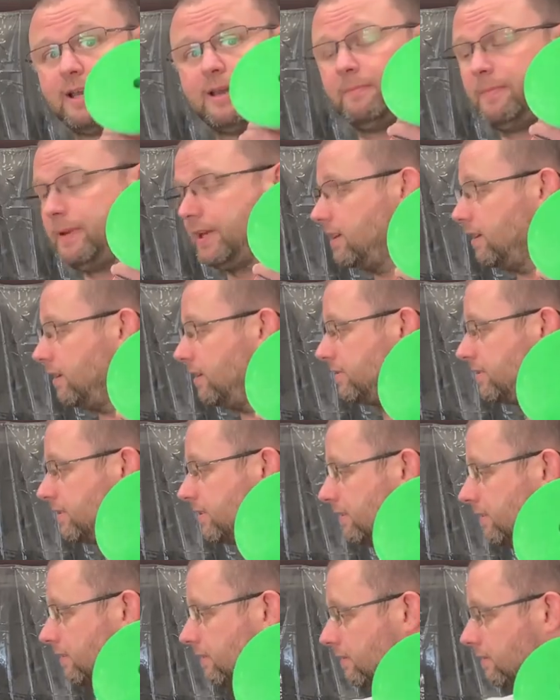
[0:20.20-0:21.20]
Because
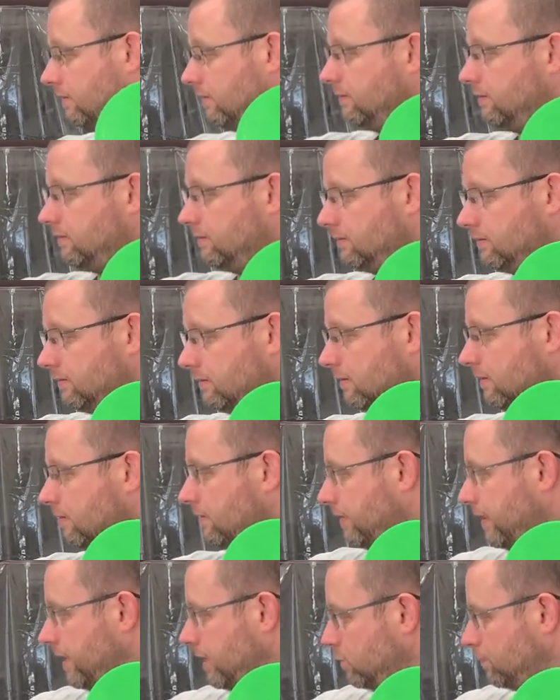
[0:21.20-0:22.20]

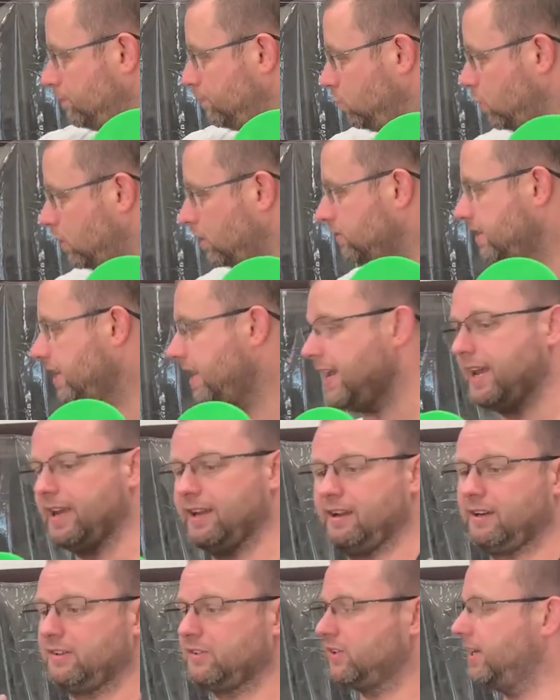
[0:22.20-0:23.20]
these ones here,
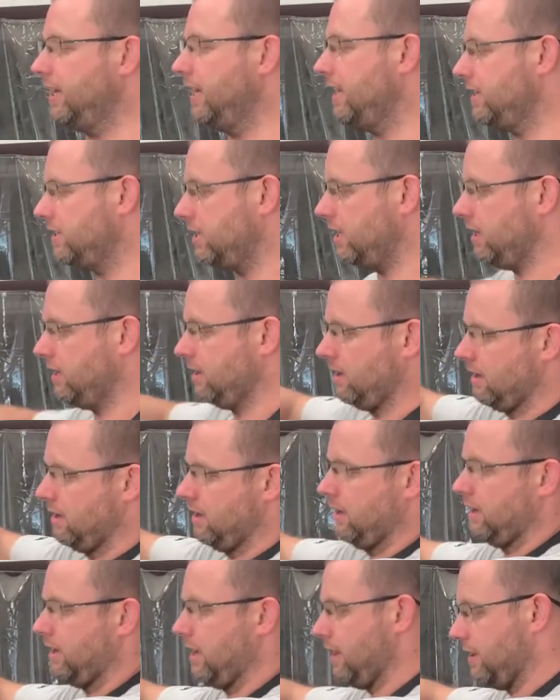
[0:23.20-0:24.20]
nice and easy,
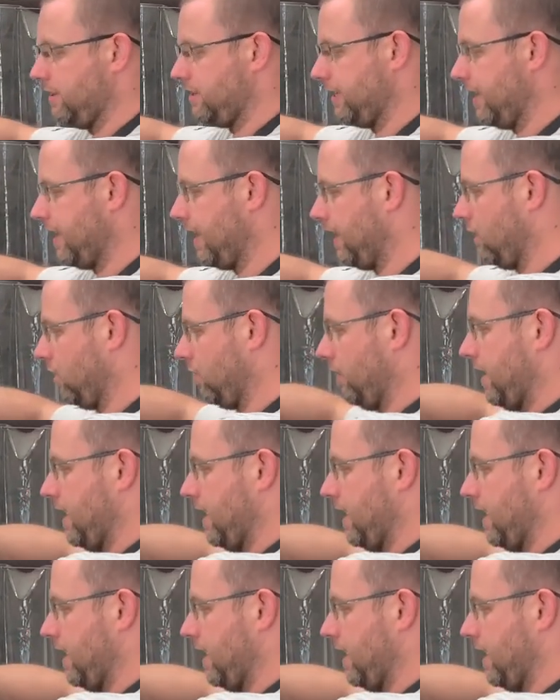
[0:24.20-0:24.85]
get the DA on